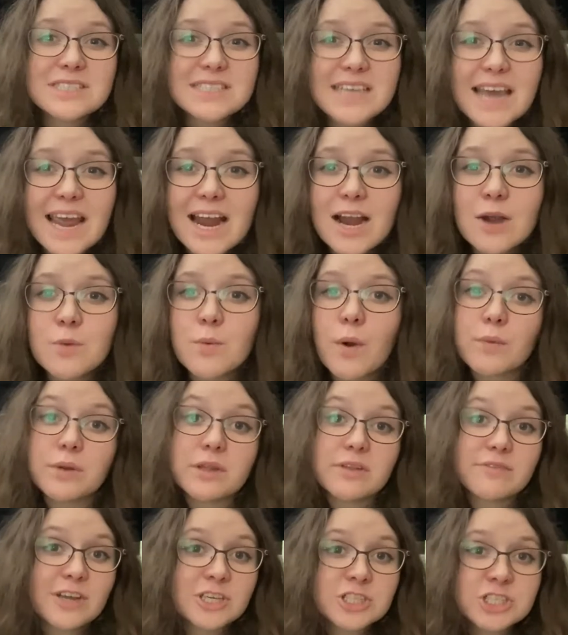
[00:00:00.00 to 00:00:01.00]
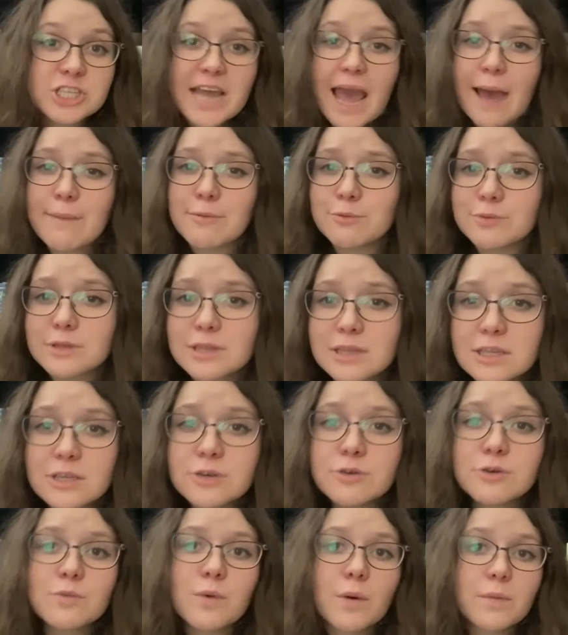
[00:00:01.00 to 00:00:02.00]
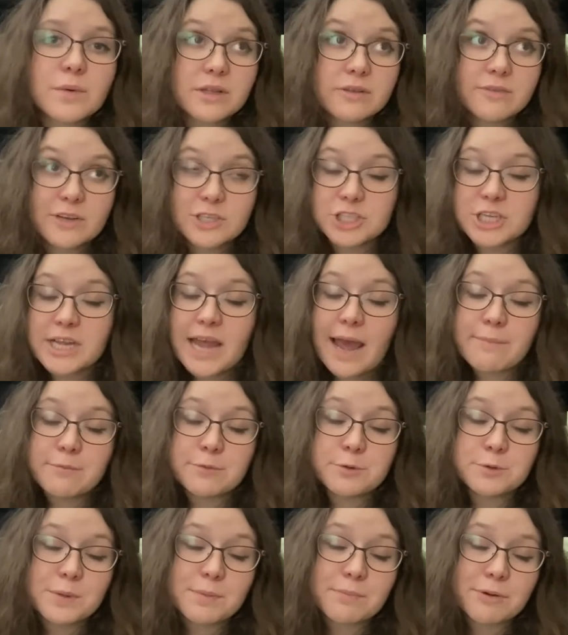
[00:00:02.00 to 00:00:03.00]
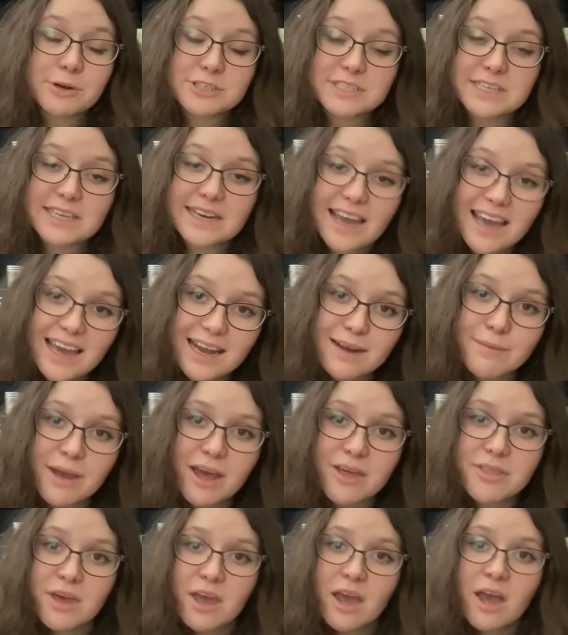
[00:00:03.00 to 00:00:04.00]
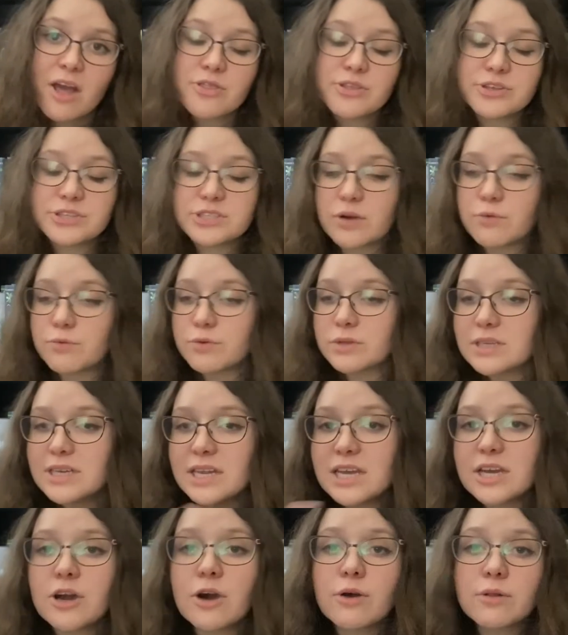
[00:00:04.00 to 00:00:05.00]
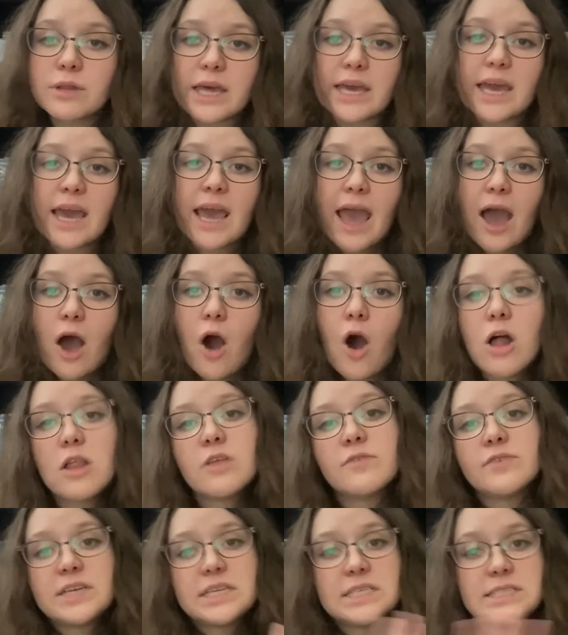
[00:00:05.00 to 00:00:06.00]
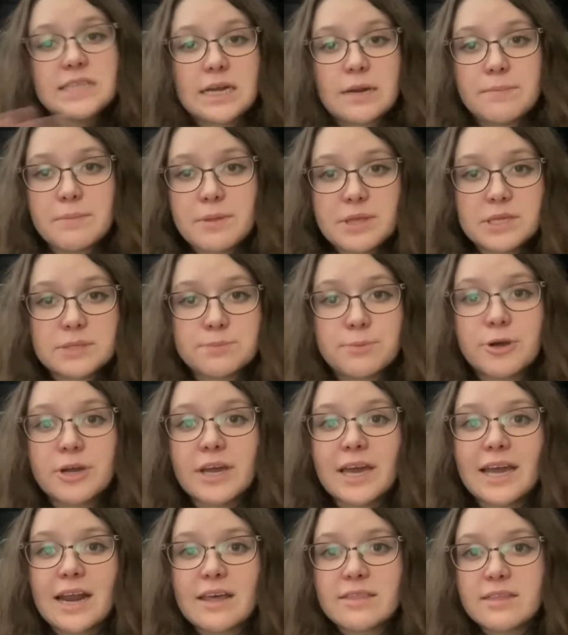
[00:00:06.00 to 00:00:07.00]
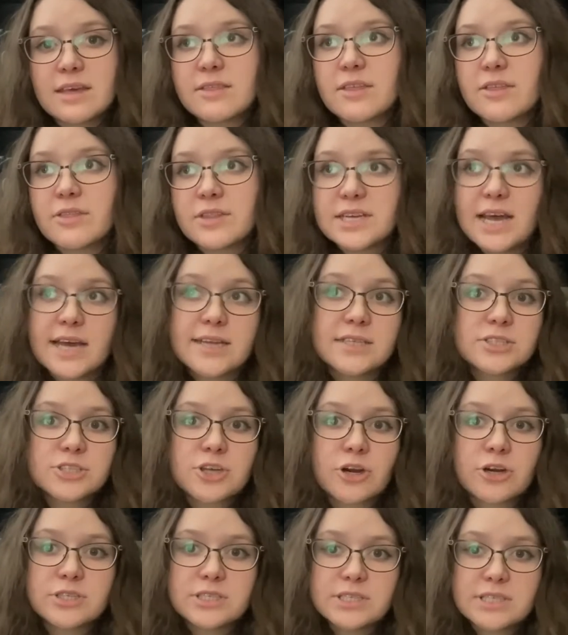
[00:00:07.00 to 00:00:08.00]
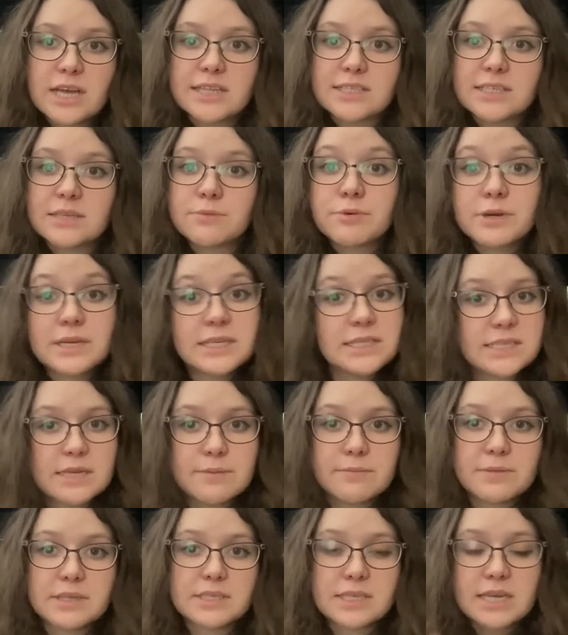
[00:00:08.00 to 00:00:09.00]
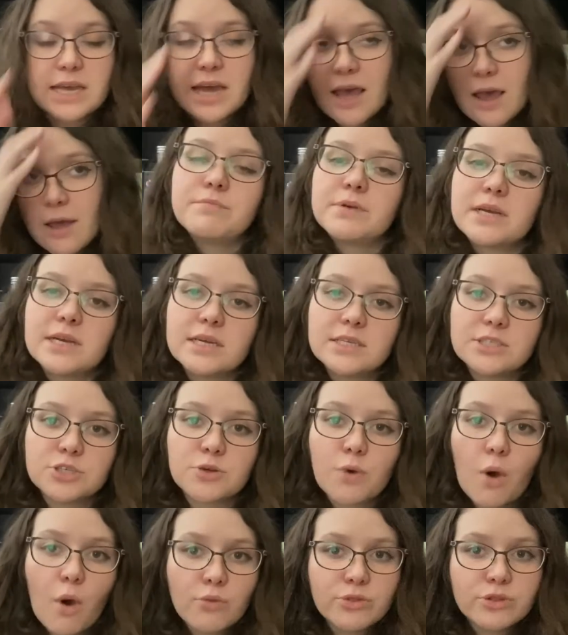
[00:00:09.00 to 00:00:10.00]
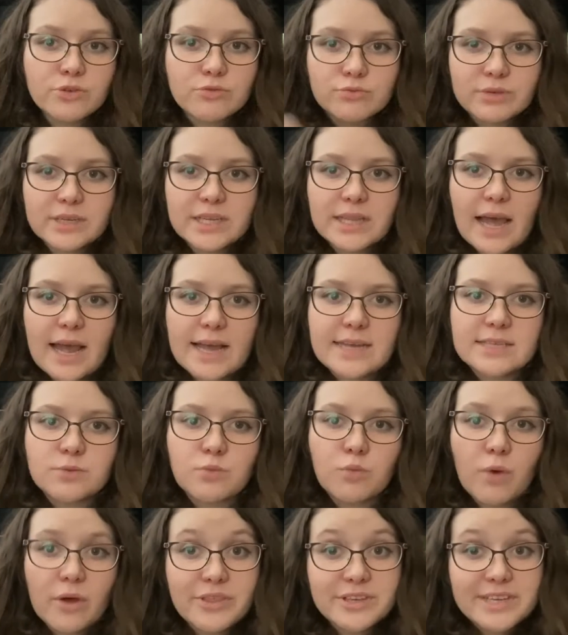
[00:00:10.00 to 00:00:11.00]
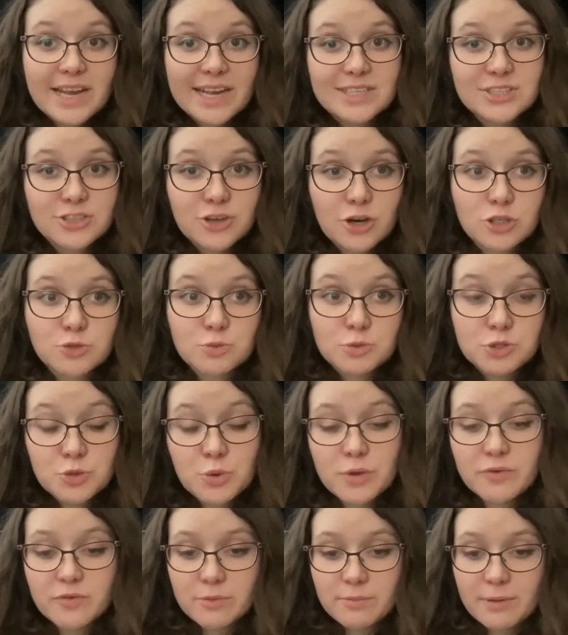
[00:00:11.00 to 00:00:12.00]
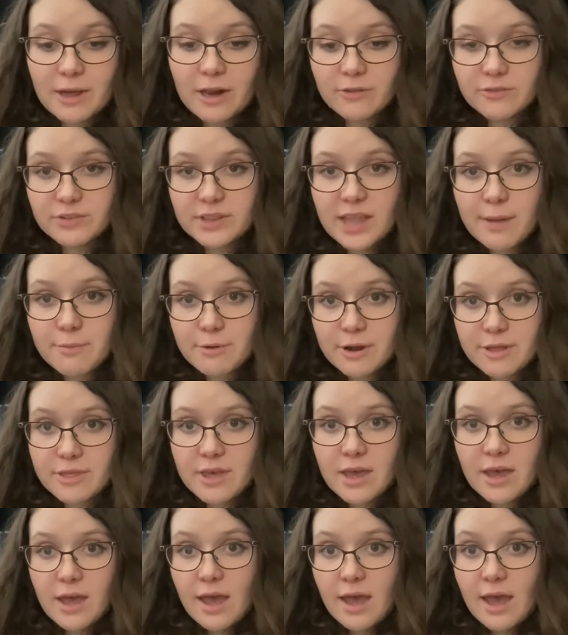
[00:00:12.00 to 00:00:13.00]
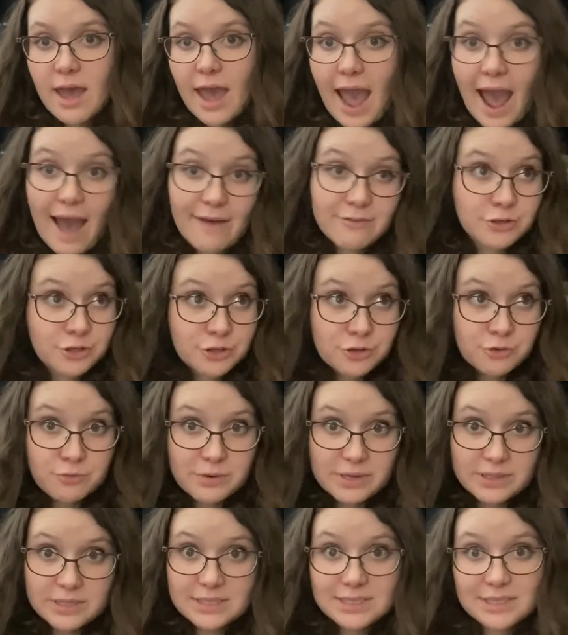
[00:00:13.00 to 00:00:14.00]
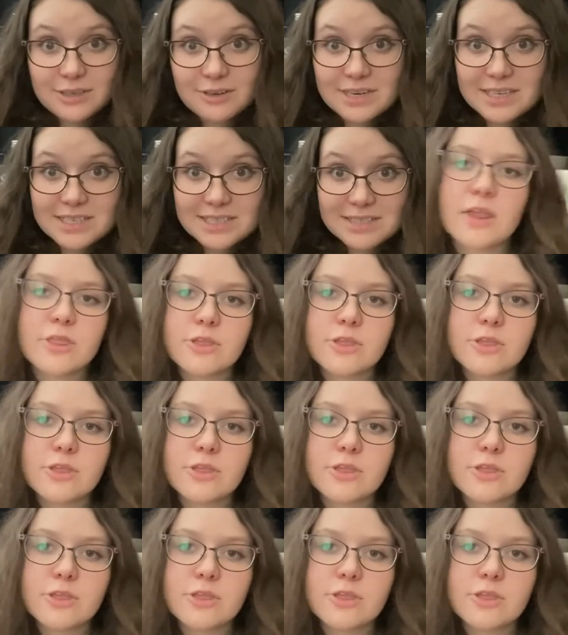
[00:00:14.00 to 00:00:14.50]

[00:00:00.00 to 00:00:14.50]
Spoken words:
Dare, what will eventually happen with Luke, what will eventually happen between Percy and Annabeth, the stuff with Nico, like all of it is set up in this book, and I think that the Titan's Curse does it pretty seamlessly, because you only realize what the Titan's Curse was doing for the Battle of the Labyrinth after you read the series.